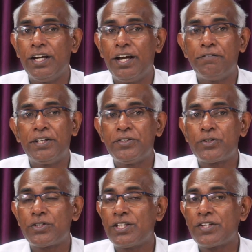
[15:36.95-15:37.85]

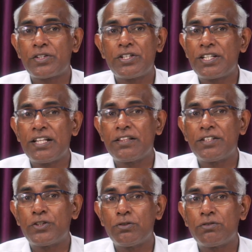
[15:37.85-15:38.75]
evidence doesn't tell the
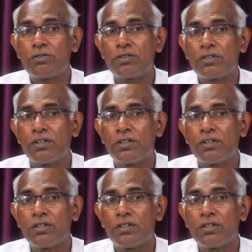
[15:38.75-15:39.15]
truth.